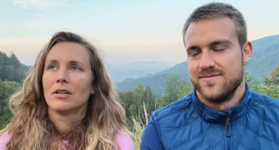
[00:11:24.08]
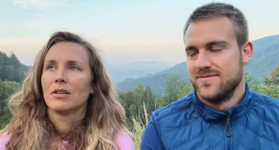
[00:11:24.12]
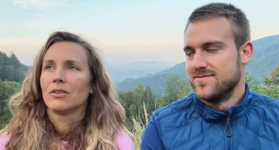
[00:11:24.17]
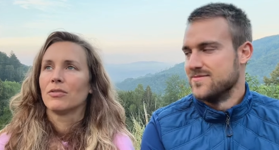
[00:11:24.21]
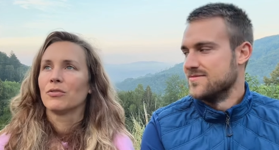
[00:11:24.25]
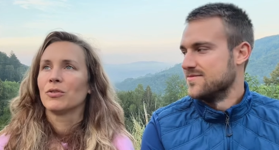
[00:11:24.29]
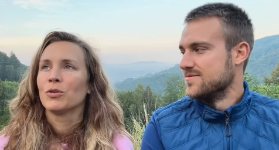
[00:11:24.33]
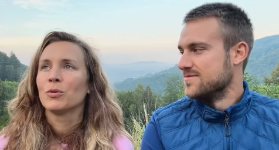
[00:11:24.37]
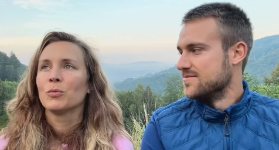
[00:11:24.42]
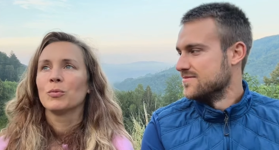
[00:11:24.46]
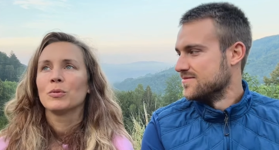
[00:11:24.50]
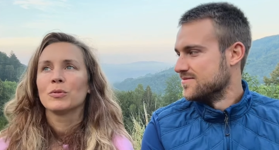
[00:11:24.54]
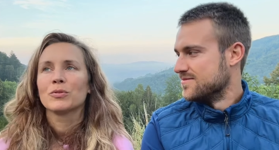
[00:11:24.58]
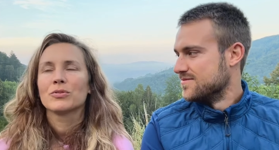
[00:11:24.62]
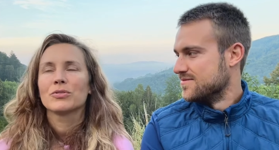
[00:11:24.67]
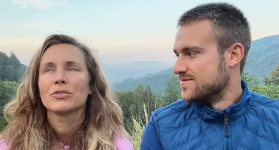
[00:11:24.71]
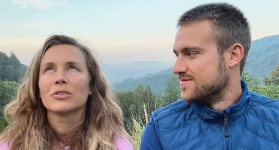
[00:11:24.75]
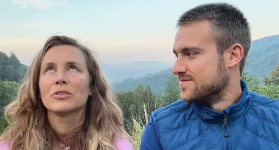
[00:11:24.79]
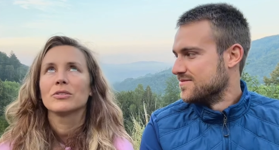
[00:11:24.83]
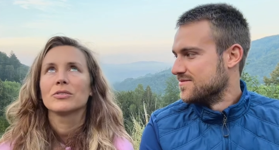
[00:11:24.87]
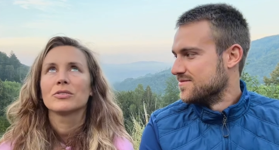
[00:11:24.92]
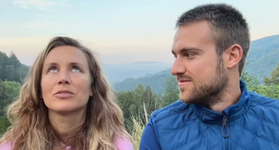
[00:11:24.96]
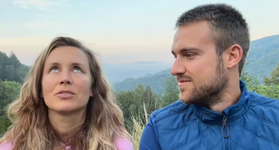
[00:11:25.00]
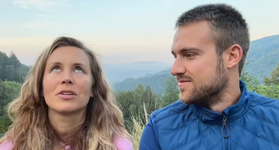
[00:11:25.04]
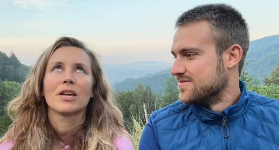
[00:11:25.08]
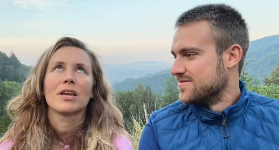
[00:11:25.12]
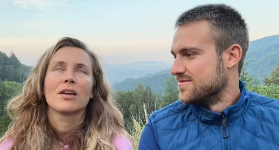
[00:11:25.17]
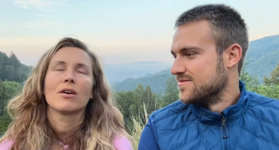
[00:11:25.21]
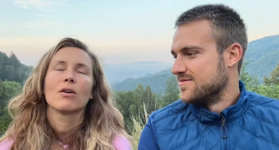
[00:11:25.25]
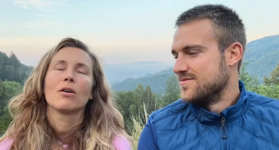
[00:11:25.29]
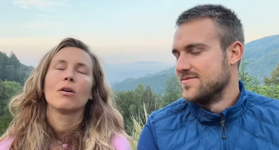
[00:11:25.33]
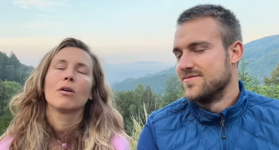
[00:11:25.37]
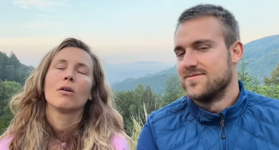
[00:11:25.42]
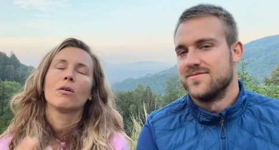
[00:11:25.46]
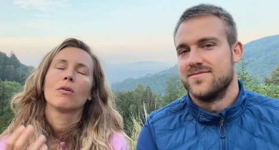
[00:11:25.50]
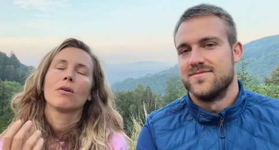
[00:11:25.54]
Speaker 1: you will still say,
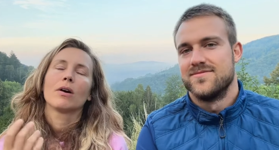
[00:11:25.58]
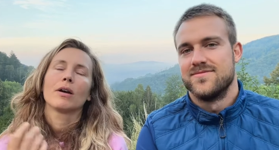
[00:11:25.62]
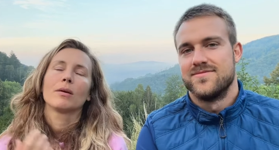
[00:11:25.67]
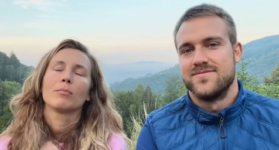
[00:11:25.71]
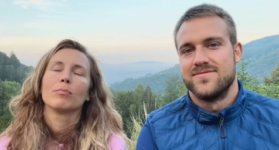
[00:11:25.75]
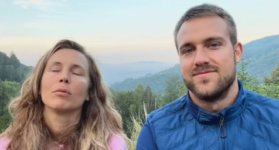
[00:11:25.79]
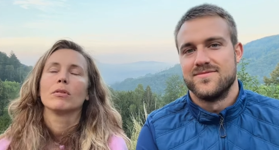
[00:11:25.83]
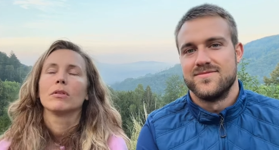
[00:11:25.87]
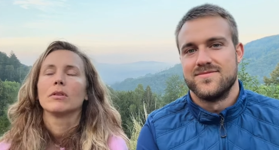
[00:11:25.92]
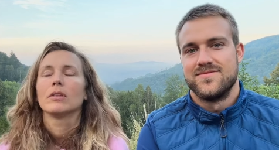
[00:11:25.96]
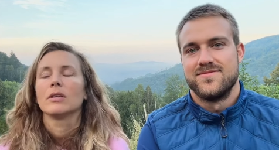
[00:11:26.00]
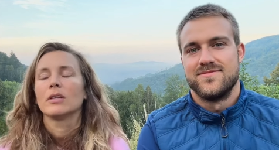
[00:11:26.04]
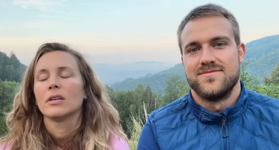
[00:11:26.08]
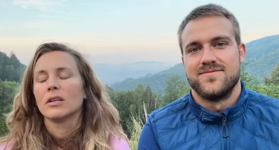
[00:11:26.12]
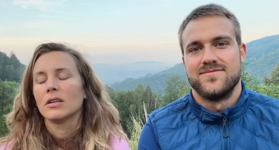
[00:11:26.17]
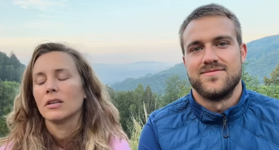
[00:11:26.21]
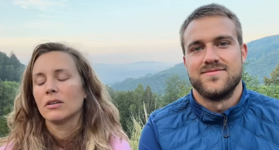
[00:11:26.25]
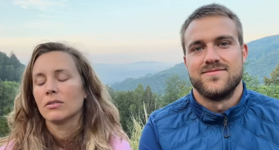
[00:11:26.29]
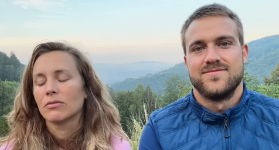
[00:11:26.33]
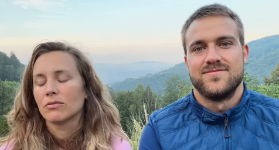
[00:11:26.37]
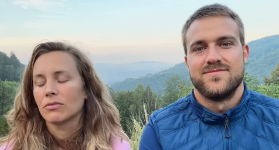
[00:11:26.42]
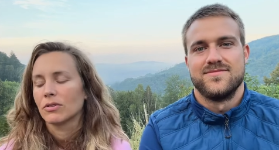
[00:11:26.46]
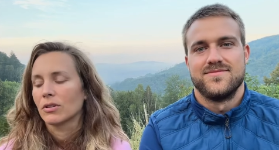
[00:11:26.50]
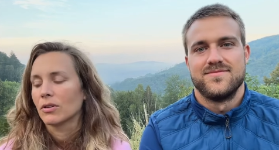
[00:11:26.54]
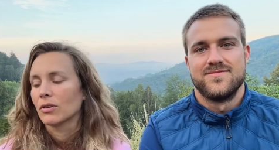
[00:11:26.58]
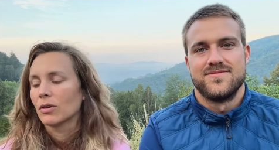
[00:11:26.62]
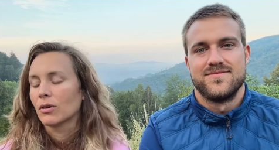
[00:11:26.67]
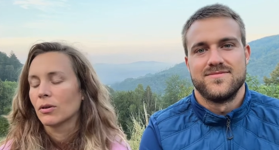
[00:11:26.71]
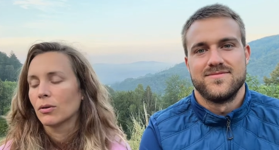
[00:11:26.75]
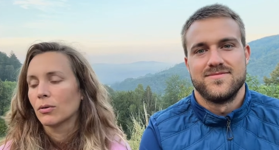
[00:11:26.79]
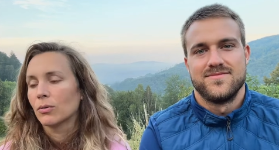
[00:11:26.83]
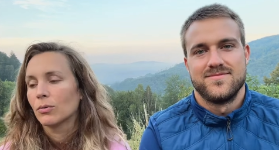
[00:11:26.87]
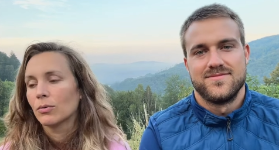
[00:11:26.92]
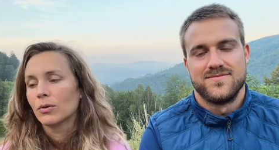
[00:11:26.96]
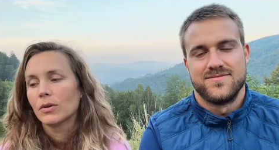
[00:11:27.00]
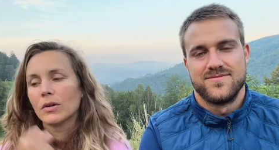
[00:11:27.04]
"Oh, I believe," you
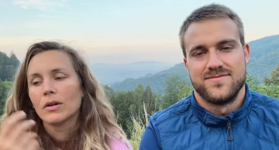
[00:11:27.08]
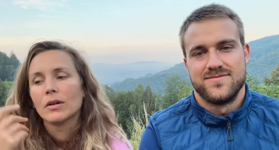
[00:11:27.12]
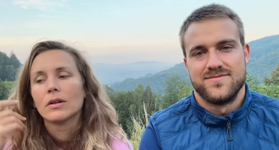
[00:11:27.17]
know.